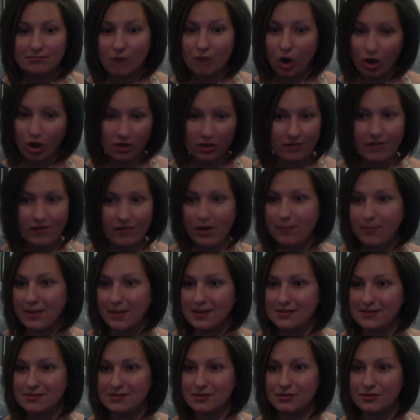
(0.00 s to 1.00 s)
All of our
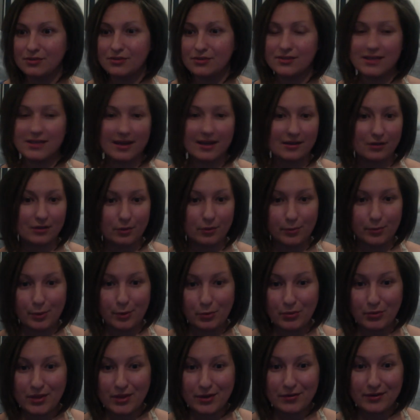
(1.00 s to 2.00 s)
muscles get a little bit
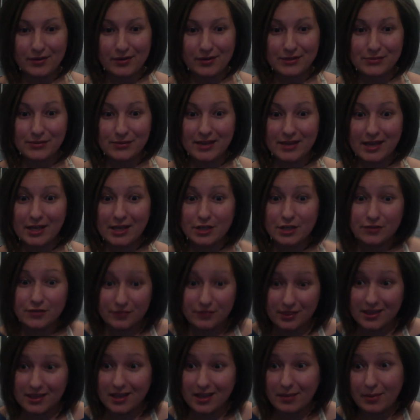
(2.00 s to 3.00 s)
weaker as we age. If you
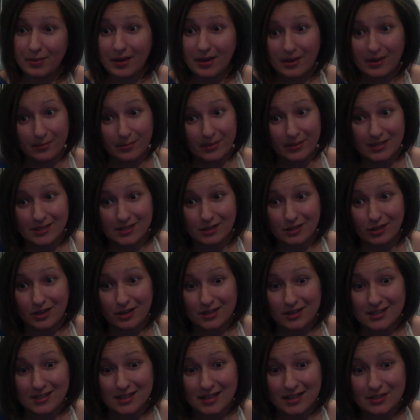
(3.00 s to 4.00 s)
think about it, it makes a lot
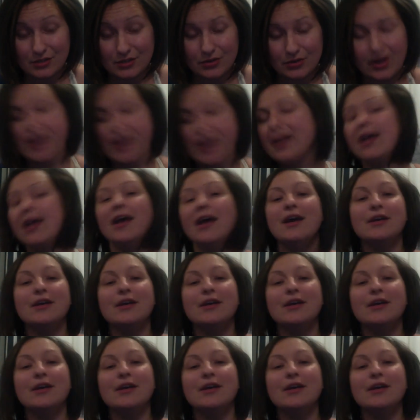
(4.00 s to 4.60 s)
of sense, right?